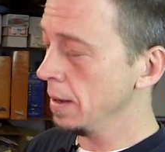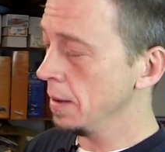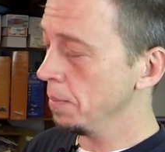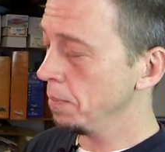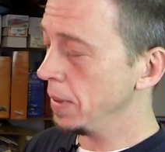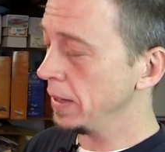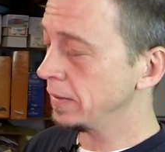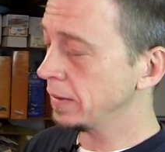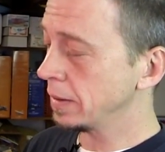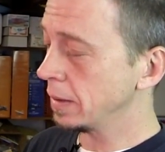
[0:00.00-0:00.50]

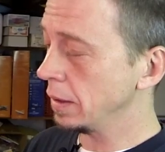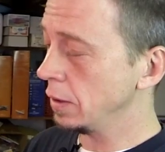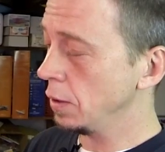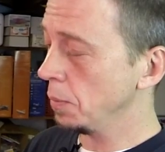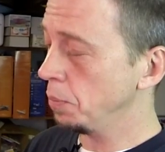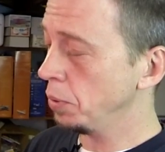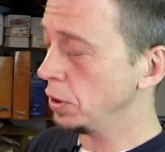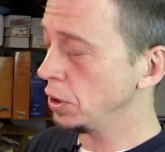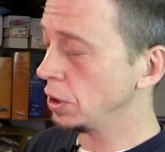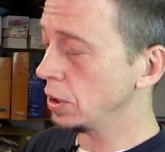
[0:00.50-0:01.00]
Basically, you
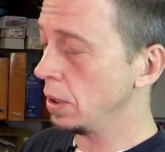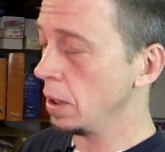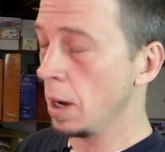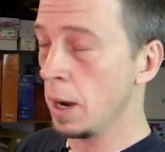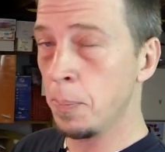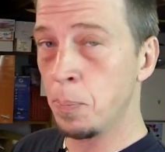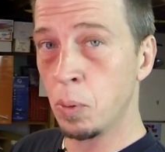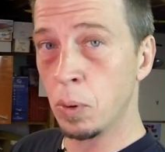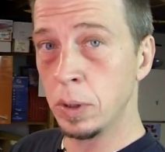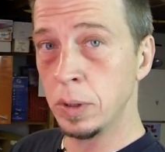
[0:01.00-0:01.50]
push it
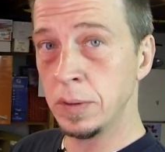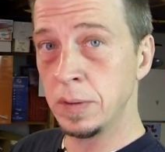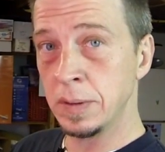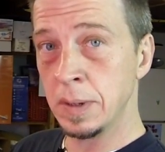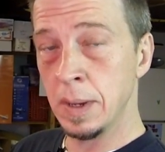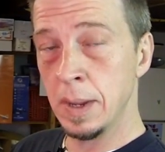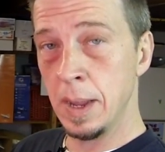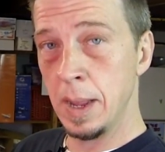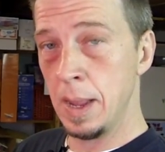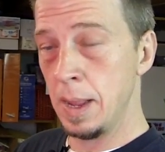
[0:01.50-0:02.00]
upwards
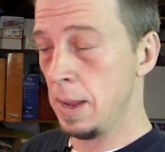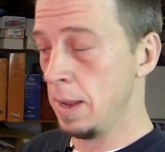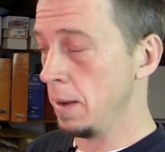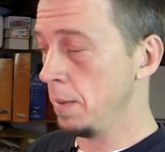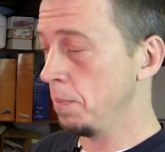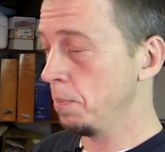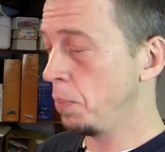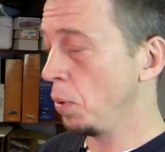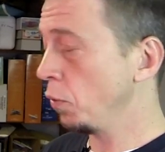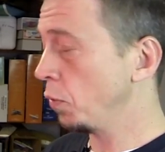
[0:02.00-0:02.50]

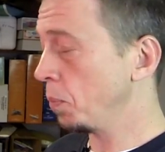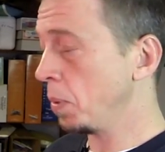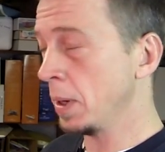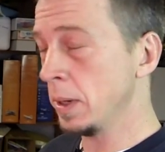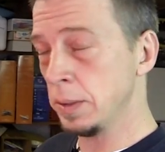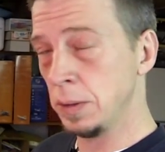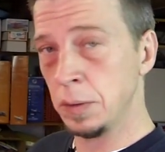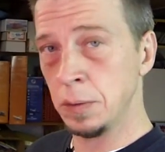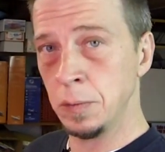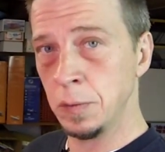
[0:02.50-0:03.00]
and both
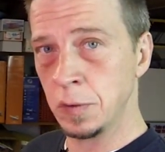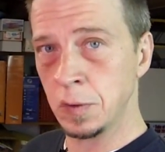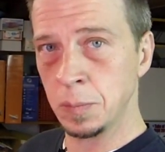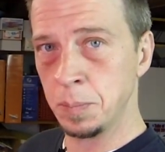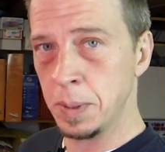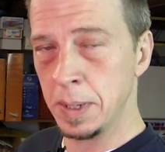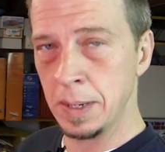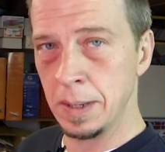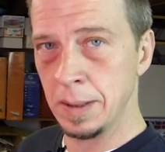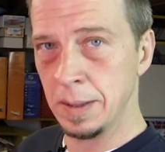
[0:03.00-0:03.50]
pontoons
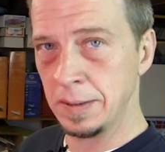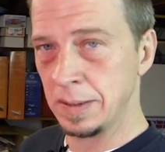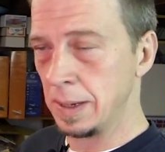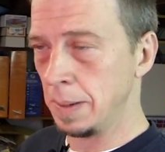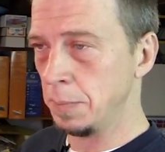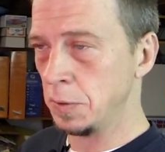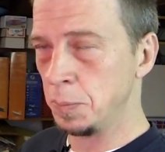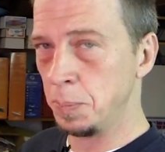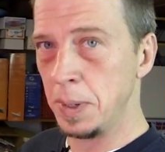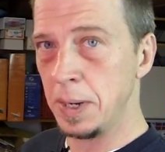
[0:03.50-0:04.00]
spin at the same
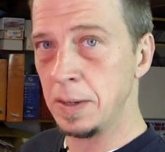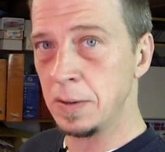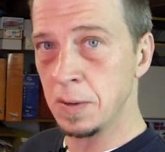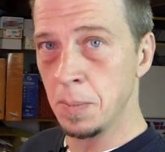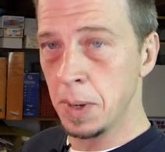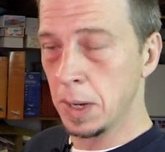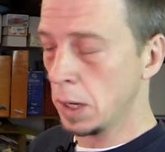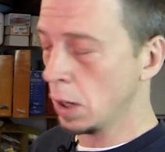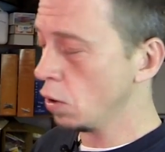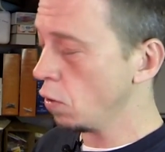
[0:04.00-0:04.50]
speed to
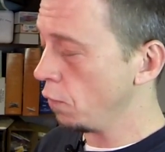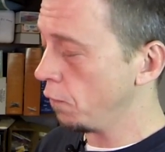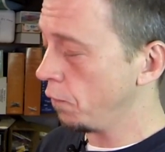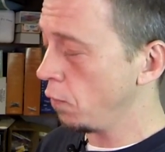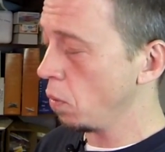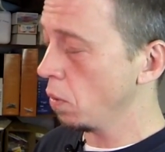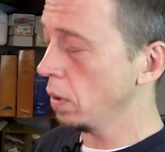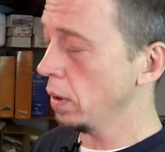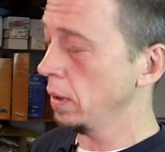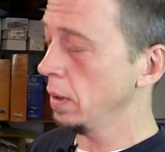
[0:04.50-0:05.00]
make it go
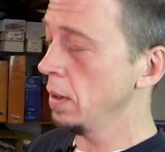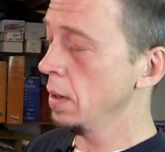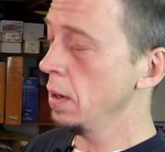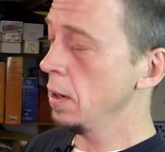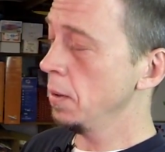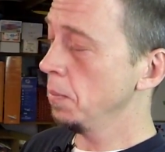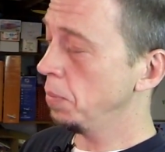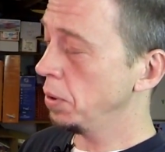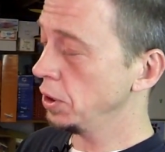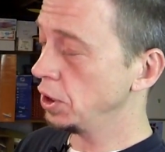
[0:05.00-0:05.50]
forward.
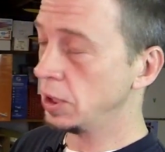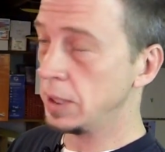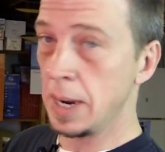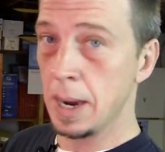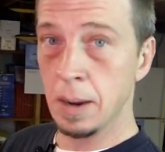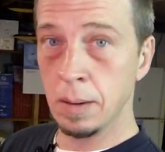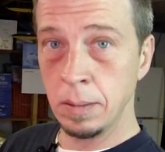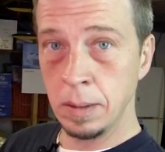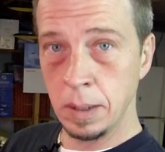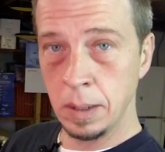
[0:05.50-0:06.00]
Push
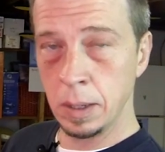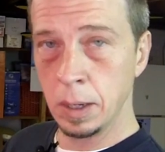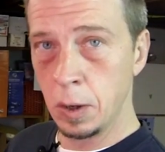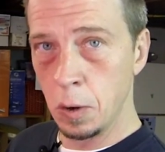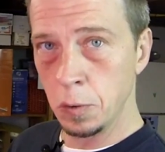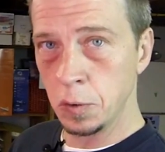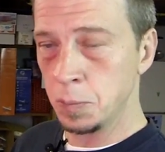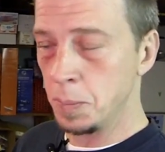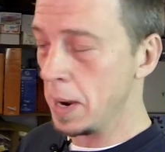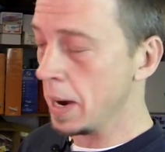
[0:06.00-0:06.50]
down and it
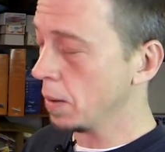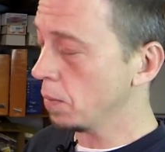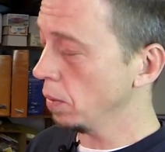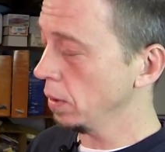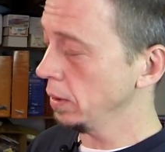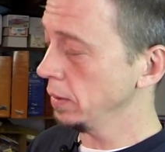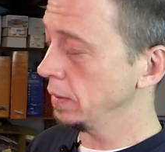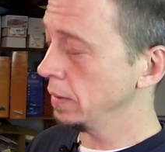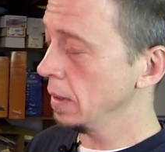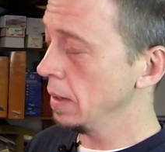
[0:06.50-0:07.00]
goes
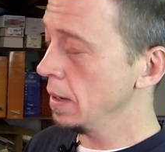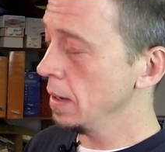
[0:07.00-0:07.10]
backwards.